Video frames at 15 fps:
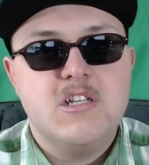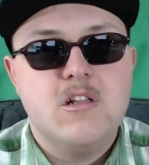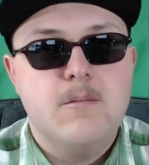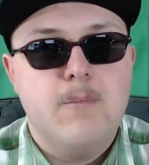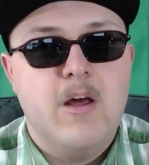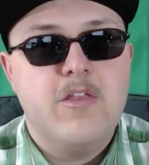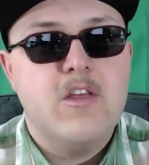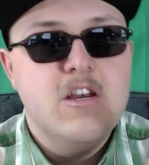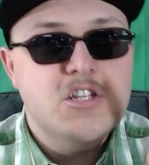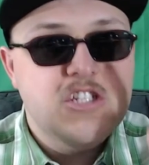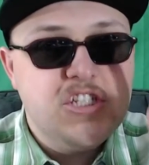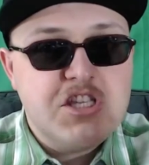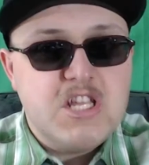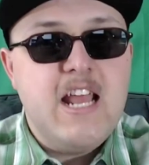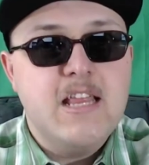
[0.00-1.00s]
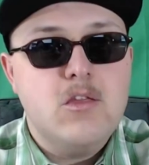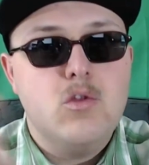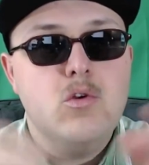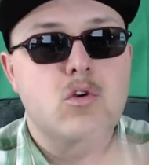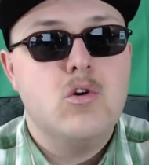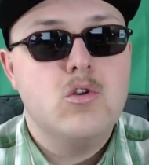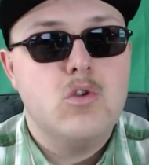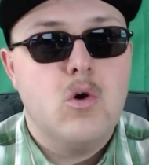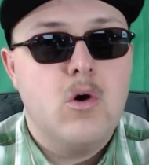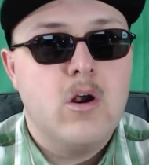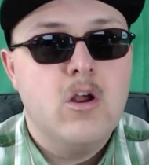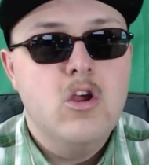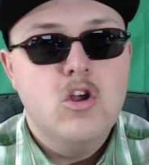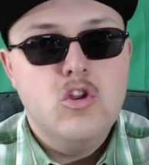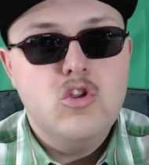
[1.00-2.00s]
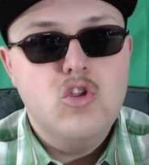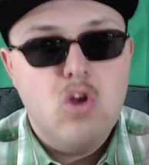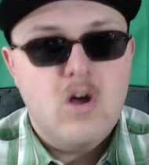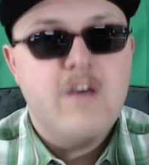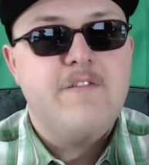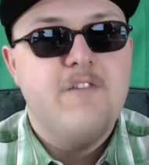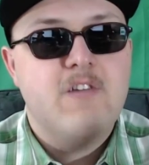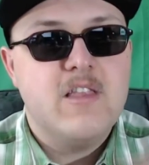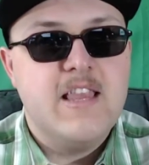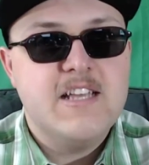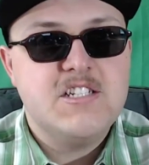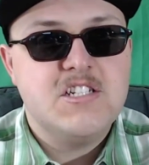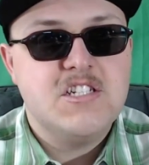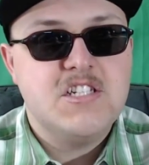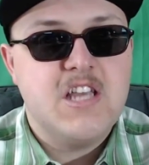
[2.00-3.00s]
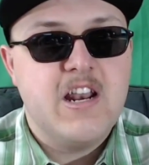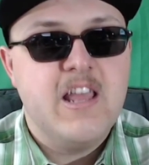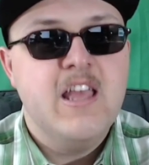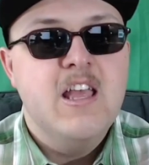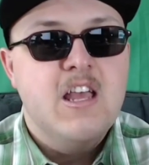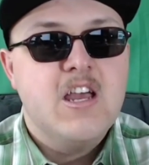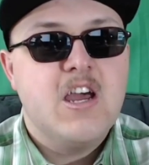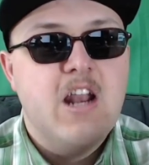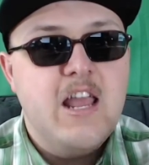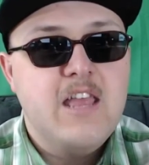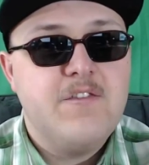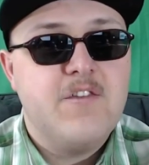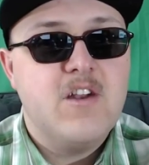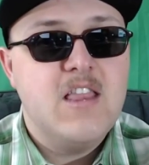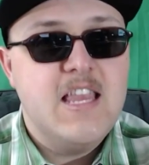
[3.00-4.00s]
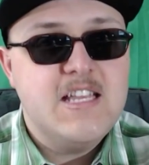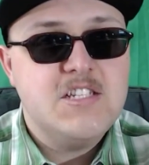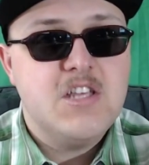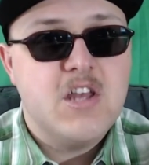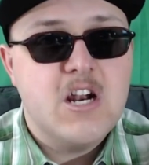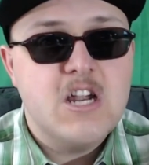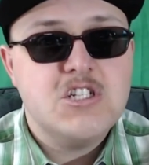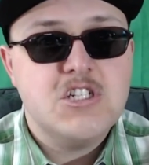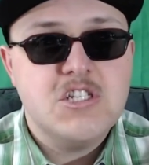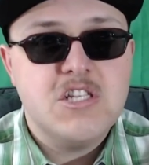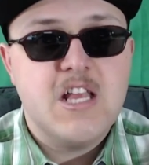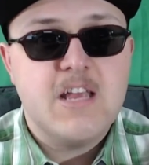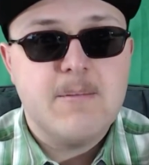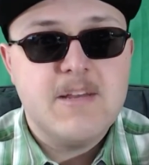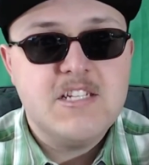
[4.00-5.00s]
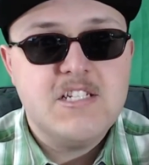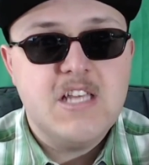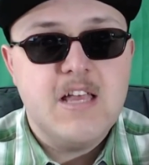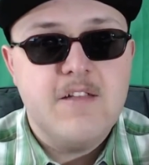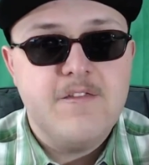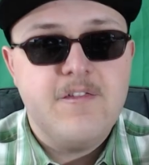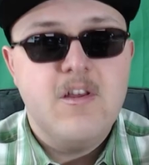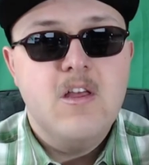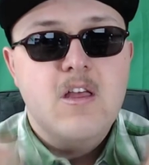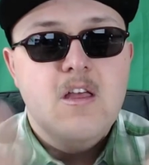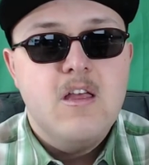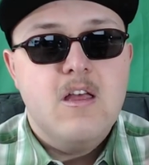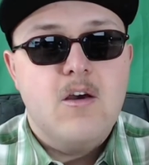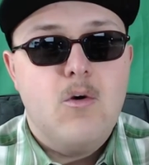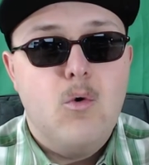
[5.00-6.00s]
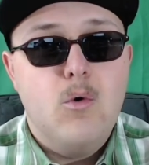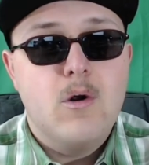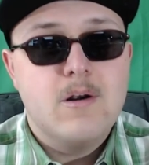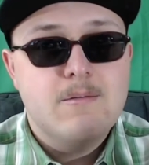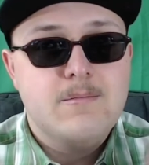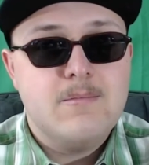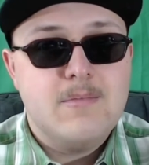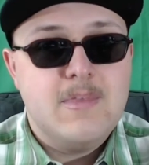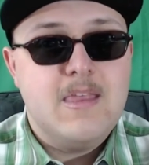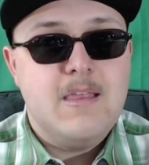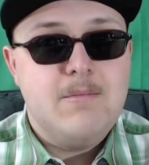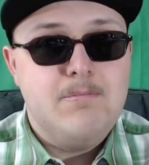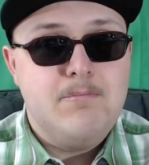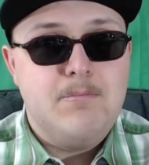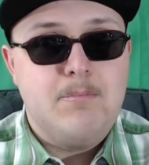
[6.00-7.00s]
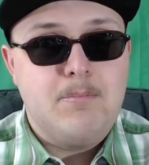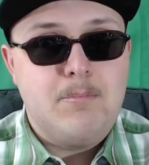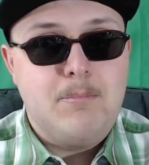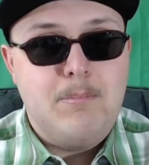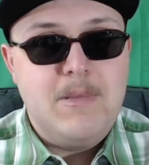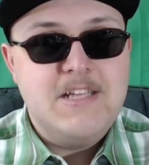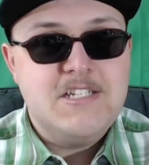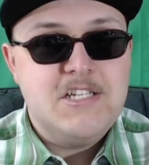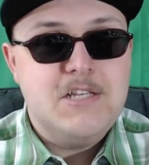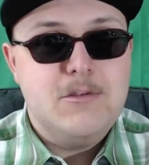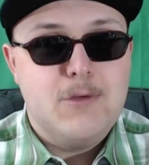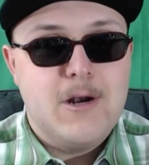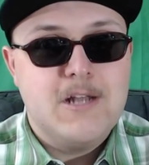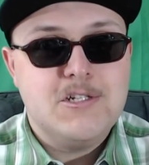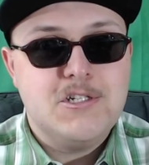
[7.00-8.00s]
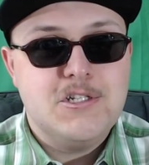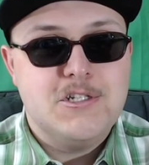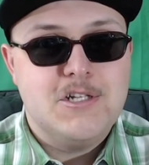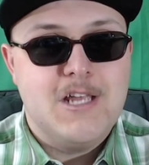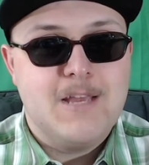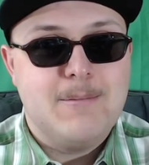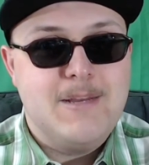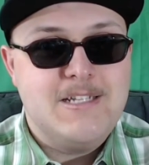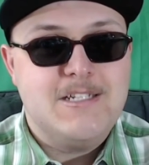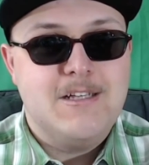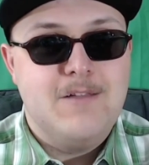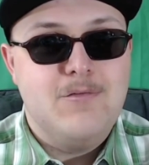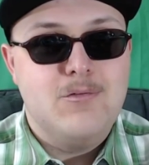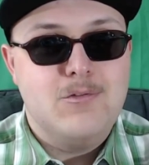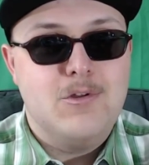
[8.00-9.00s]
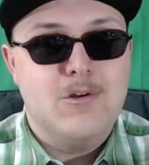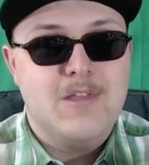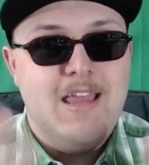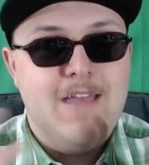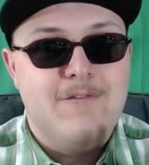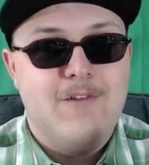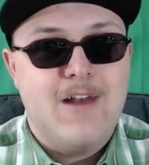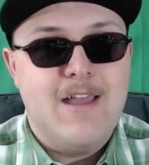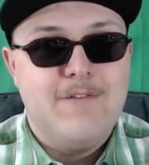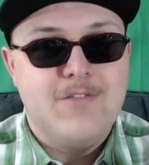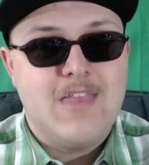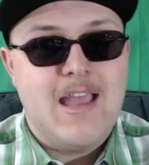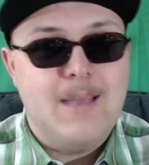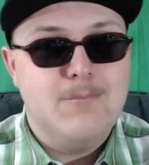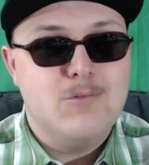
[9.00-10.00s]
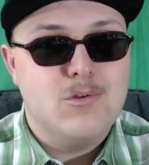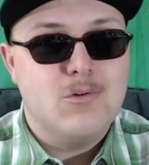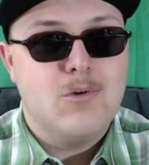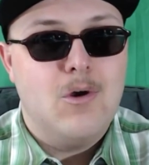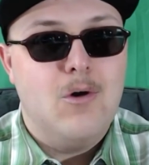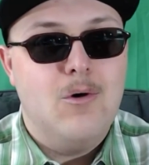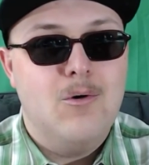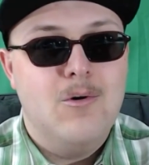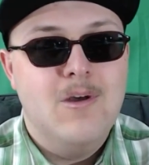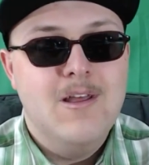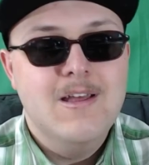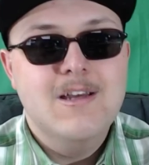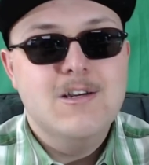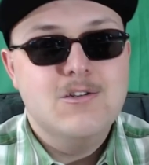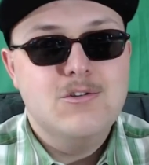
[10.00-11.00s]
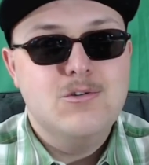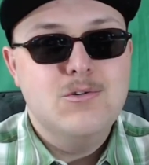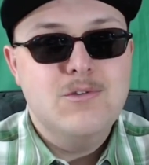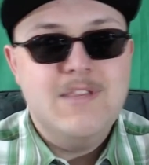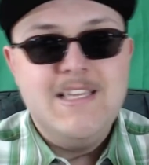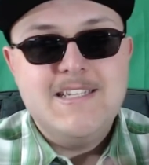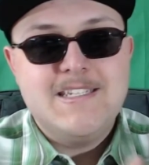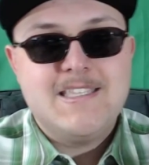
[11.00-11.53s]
month, straight to your door, no effort necessary. Great for lazy Russians like myself, or busy the Russians like myself who don't ever have time to go do these